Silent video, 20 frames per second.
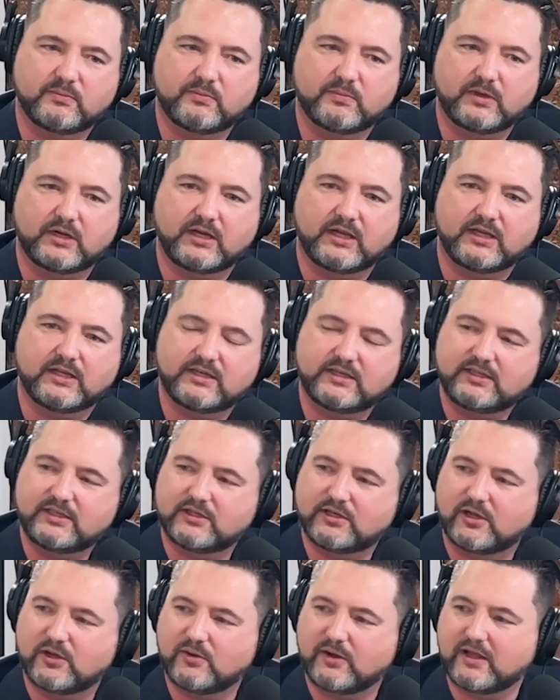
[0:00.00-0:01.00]
But,
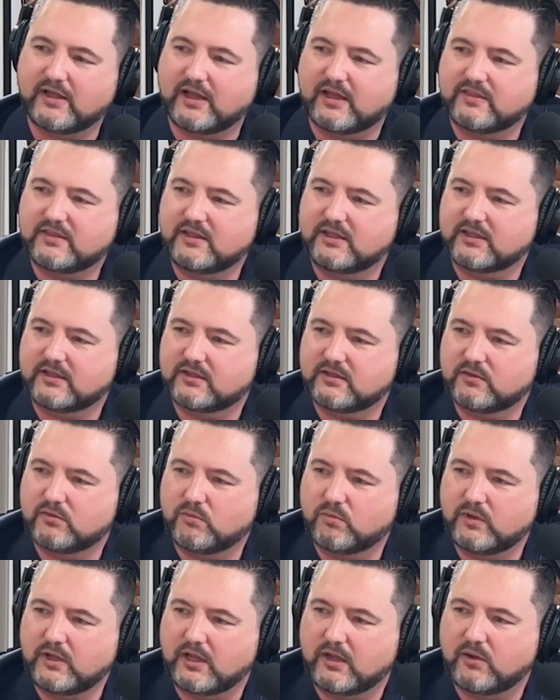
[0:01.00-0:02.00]
I think
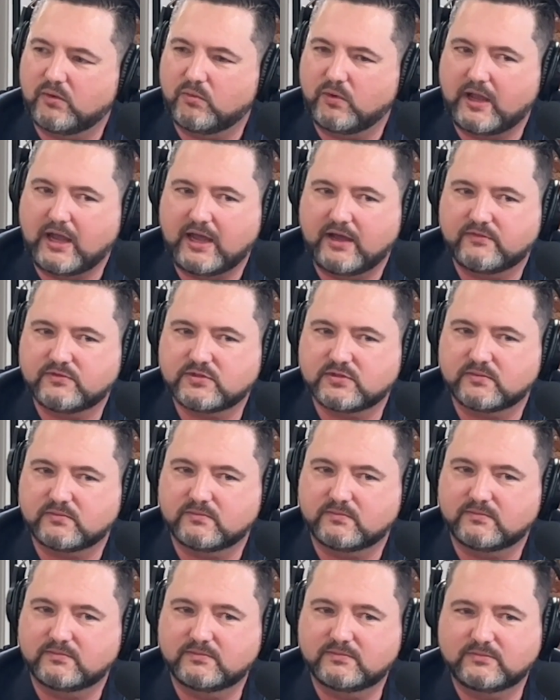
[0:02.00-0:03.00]
we have
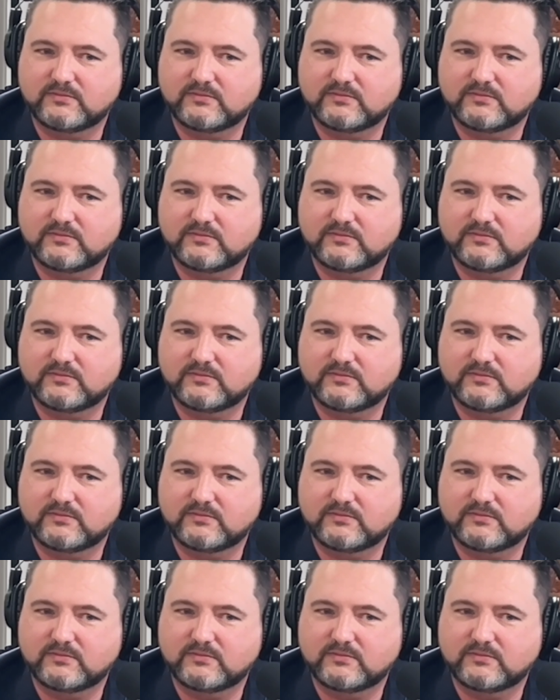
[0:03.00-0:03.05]
some,